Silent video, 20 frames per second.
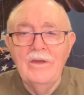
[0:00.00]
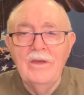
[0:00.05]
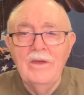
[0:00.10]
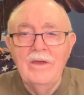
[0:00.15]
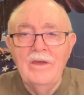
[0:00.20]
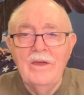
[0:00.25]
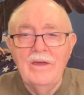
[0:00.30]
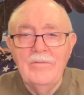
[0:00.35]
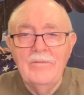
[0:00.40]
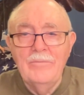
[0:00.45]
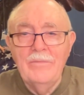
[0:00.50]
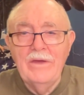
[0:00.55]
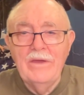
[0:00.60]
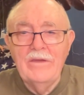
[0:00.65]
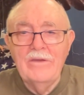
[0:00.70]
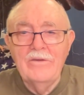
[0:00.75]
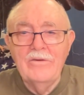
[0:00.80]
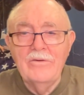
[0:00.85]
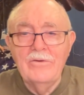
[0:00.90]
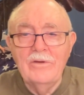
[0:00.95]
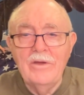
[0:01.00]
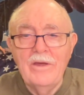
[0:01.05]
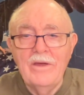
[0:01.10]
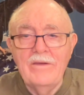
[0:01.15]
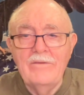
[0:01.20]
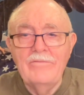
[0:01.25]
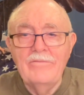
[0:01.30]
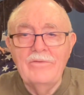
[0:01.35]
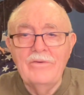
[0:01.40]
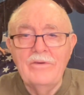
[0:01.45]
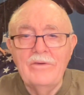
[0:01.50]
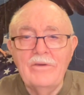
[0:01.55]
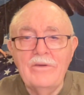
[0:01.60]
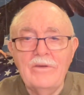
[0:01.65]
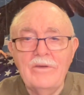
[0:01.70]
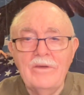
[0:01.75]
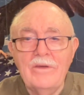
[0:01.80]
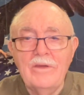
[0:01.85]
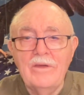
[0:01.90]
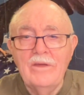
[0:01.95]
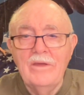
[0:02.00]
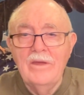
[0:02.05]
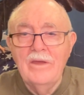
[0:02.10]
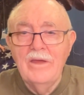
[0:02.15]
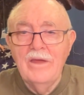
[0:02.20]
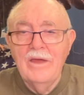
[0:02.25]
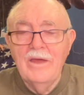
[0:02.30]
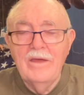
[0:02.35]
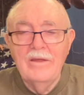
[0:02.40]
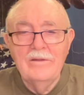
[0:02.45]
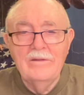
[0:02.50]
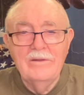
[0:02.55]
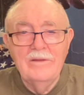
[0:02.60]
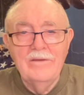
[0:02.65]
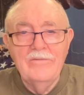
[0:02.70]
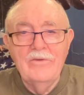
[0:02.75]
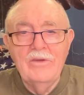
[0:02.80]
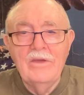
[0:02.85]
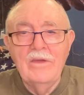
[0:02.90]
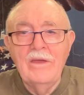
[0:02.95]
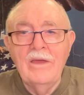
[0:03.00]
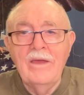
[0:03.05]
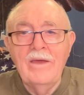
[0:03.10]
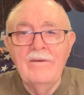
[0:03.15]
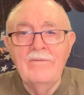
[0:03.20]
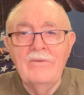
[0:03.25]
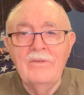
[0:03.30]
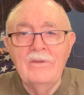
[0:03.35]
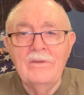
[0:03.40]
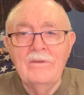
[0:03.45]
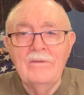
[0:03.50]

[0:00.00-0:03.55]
and make your life a living heaven.